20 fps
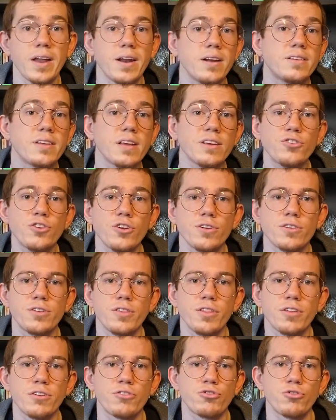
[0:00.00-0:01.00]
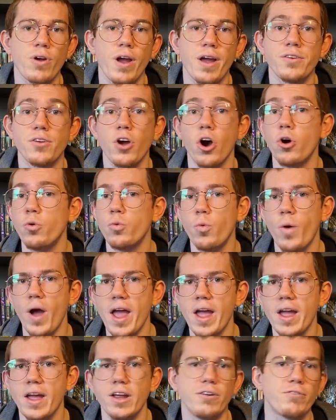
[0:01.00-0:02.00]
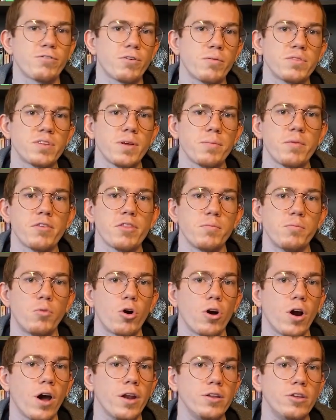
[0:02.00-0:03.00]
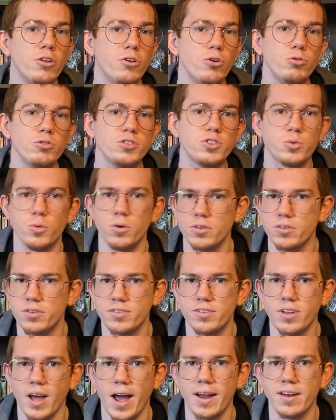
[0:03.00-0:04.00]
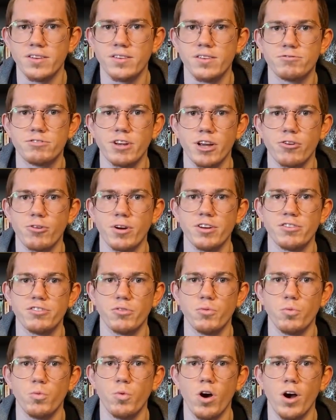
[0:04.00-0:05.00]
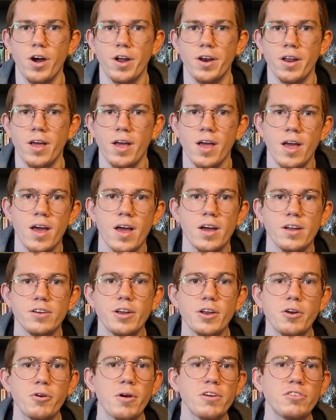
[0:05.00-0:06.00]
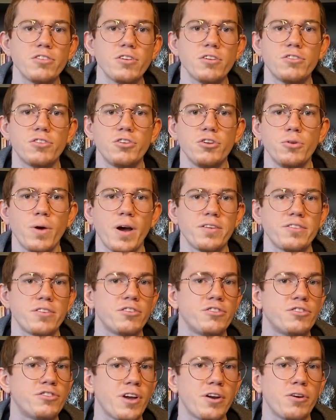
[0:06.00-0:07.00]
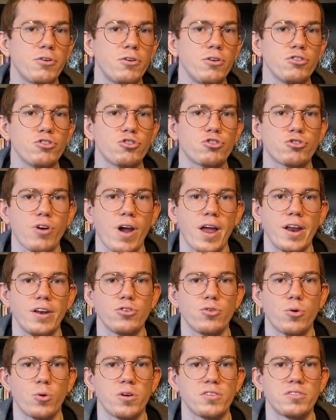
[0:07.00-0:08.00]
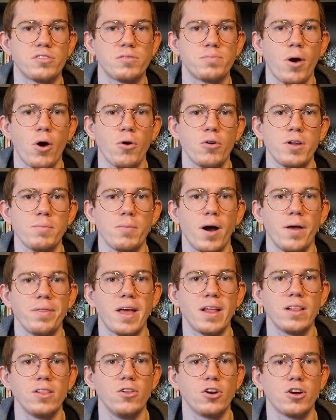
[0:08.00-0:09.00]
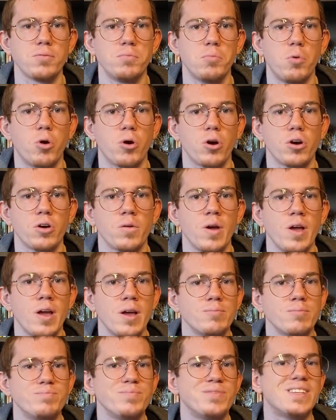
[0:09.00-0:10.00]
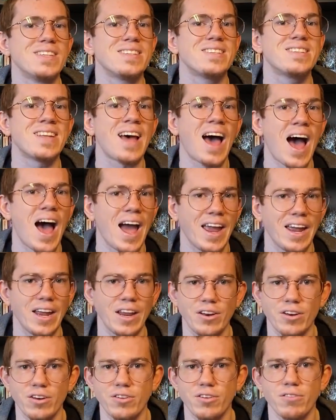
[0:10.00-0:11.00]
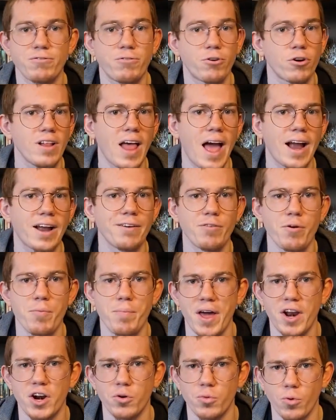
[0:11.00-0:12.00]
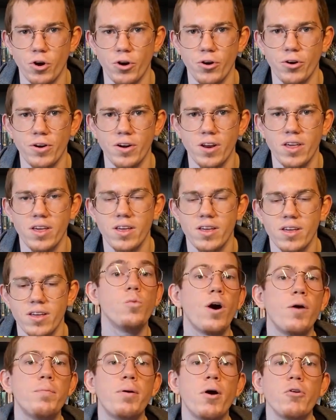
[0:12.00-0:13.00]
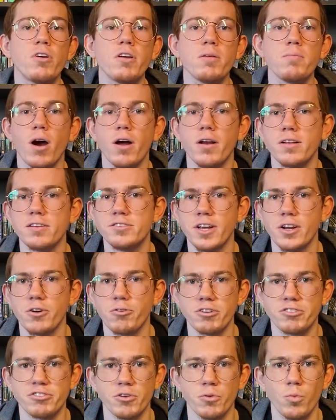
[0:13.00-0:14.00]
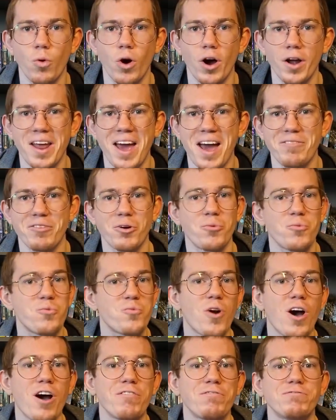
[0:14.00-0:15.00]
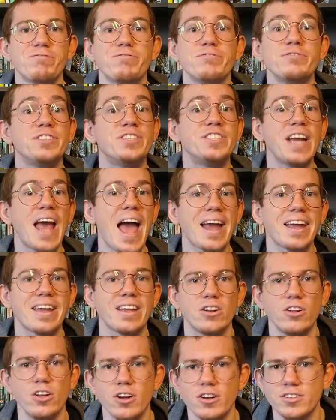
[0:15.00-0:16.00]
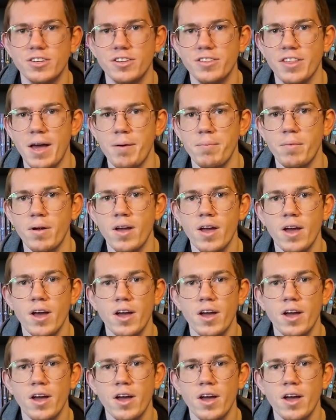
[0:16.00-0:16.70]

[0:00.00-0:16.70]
In addition to this trend away from some of the more unusual designs of Generation 1, Generation 2 has a general trend towards Pokemon that look more designed, for lack of a better word. While Pokemon in Generation 1 have a rough, jagged look to them,